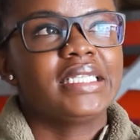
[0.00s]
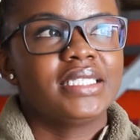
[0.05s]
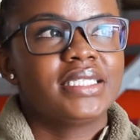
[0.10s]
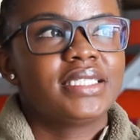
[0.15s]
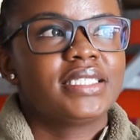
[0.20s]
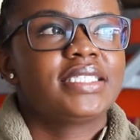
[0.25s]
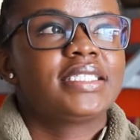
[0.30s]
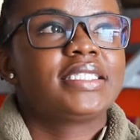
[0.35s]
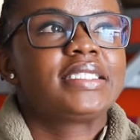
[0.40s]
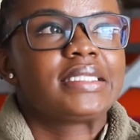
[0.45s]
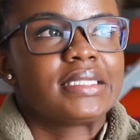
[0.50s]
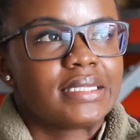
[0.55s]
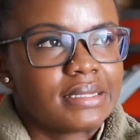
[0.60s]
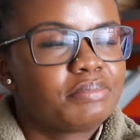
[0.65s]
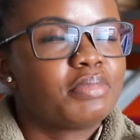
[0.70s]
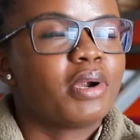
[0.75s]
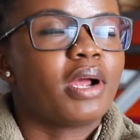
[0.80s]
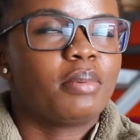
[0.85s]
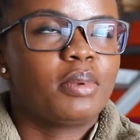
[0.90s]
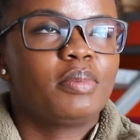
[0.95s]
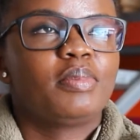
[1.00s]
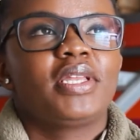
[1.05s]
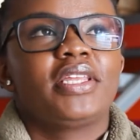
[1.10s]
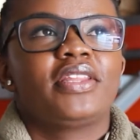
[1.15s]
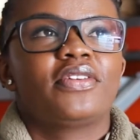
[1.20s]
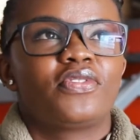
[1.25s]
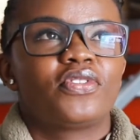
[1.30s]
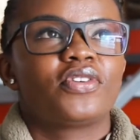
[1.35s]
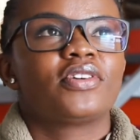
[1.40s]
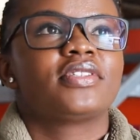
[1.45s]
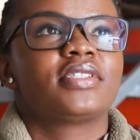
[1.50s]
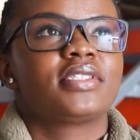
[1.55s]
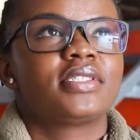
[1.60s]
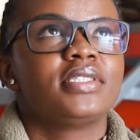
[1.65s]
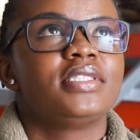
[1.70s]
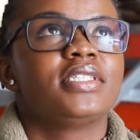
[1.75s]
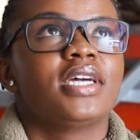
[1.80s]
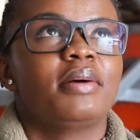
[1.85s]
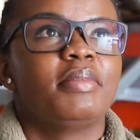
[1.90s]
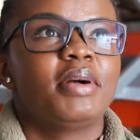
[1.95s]
This is probably the first
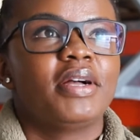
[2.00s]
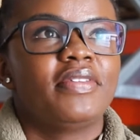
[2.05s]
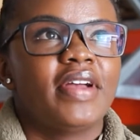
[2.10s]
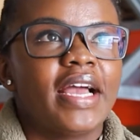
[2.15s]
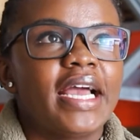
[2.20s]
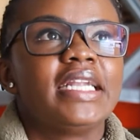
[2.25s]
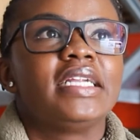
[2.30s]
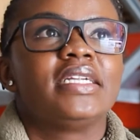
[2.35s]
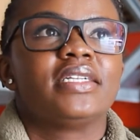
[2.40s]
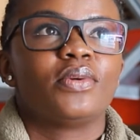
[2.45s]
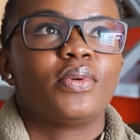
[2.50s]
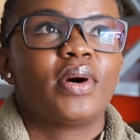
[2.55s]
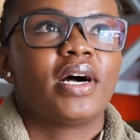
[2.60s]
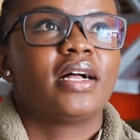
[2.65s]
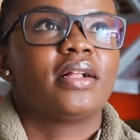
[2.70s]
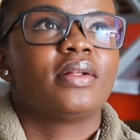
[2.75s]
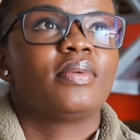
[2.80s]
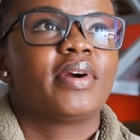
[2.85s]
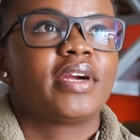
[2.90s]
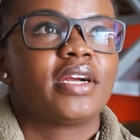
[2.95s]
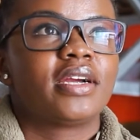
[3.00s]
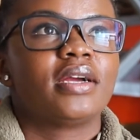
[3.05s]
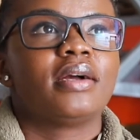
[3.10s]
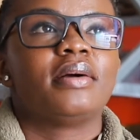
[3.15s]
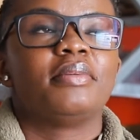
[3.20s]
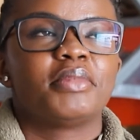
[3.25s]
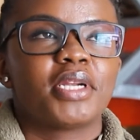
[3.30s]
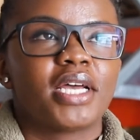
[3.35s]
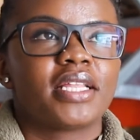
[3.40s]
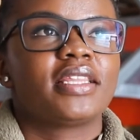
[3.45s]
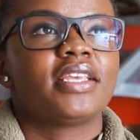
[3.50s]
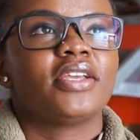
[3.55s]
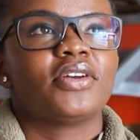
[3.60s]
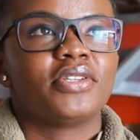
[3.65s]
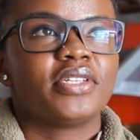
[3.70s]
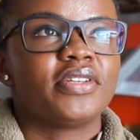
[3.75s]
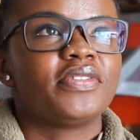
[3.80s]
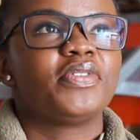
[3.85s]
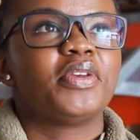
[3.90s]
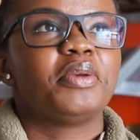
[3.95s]
job I've had in a while where I'm not the
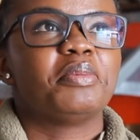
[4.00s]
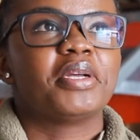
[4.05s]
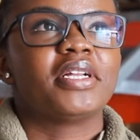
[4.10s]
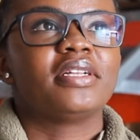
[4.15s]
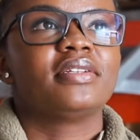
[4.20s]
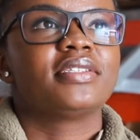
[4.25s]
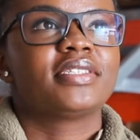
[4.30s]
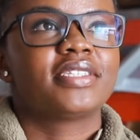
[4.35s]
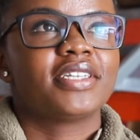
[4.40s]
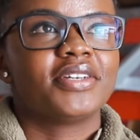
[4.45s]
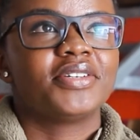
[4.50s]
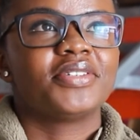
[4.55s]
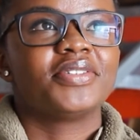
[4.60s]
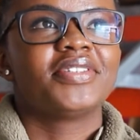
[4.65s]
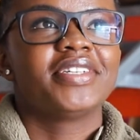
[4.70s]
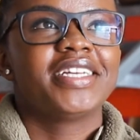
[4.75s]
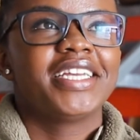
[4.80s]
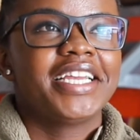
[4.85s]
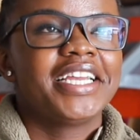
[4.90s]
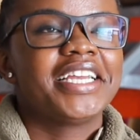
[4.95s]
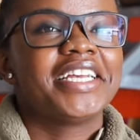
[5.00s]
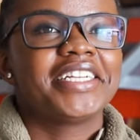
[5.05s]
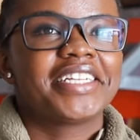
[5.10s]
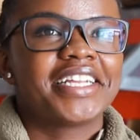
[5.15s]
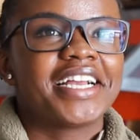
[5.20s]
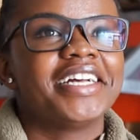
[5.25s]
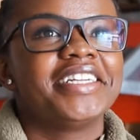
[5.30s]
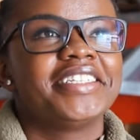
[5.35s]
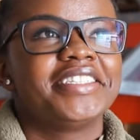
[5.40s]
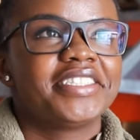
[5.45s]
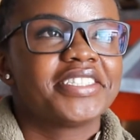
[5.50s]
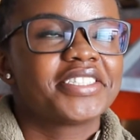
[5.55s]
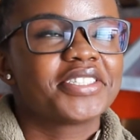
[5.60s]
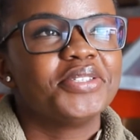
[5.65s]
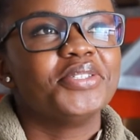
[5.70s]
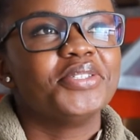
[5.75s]
only female, so it kind of is